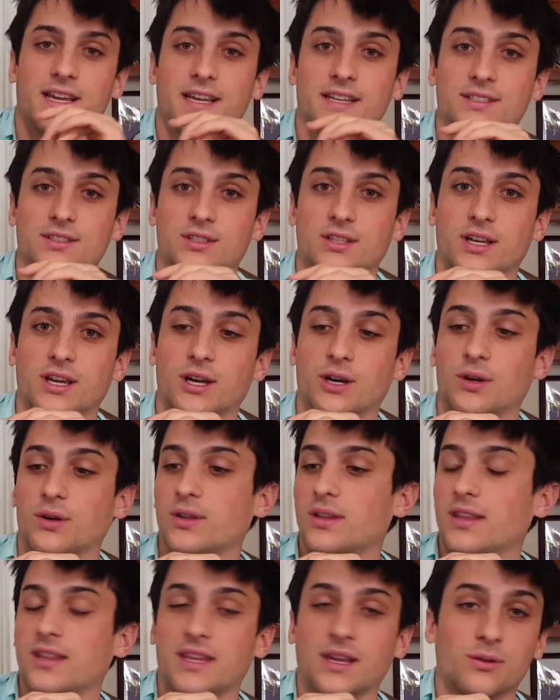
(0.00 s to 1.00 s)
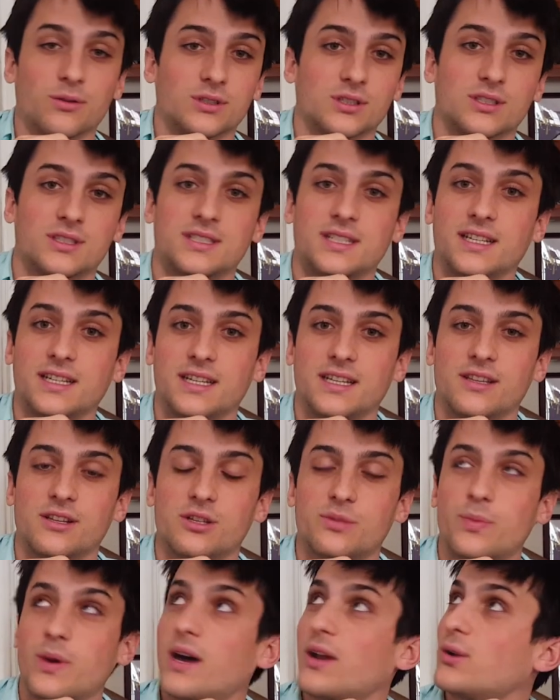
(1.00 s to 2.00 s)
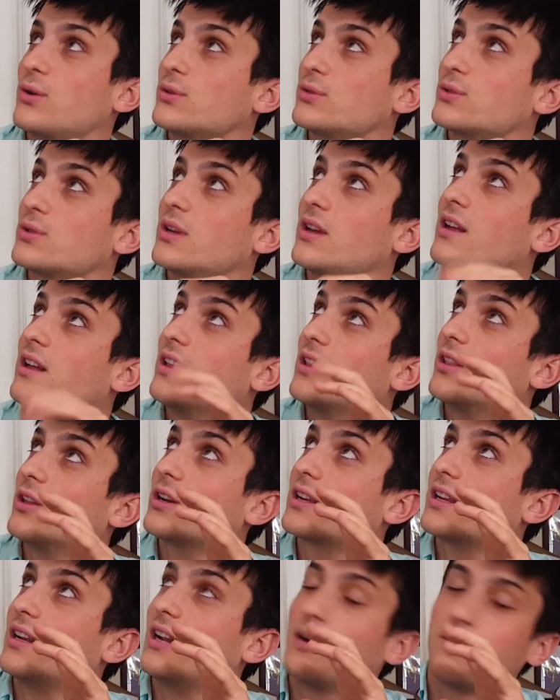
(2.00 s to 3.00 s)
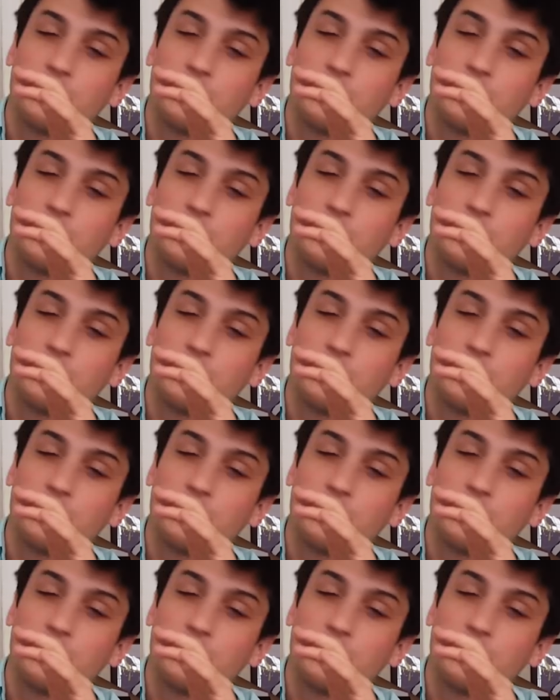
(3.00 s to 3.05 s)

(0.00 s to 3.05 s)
And so they were just sitting in those potholes, looking